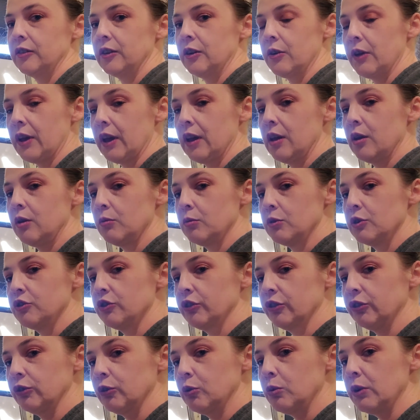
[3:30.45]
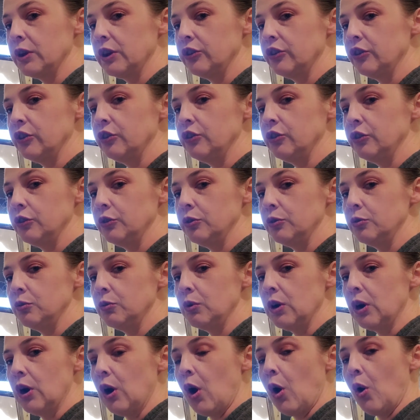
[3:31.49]
Okay, we're just going to do
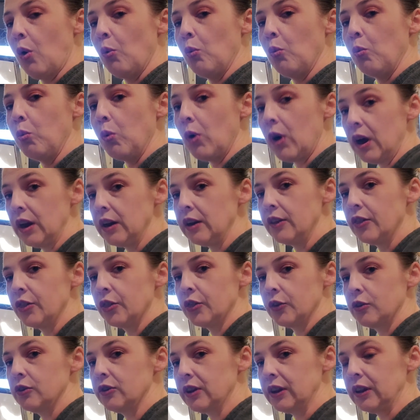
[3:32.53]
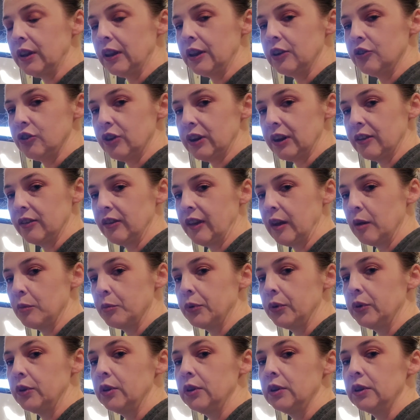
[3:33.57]
one third declension
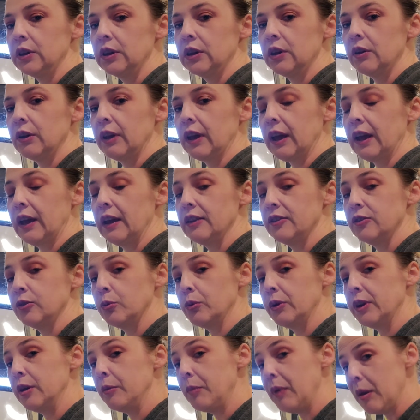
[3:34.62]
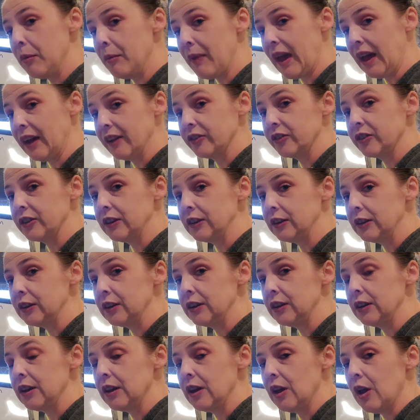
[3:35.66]
example. Okay, it's going to be a
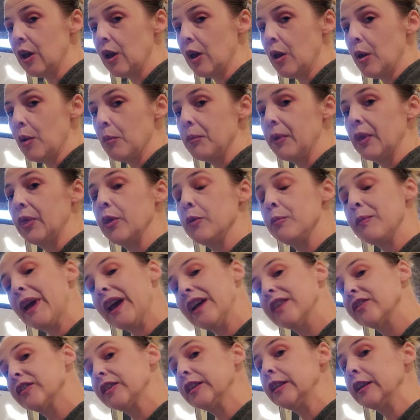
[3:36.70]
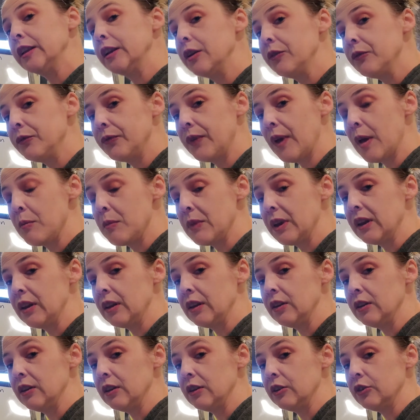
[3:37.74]
masculine, but the masculine and
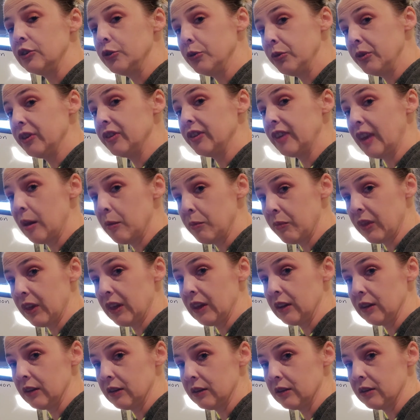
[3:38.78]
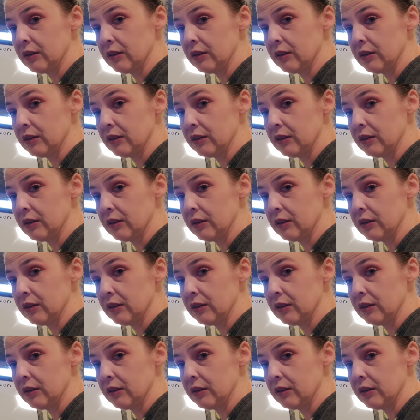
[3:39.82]
feminine do the same thing.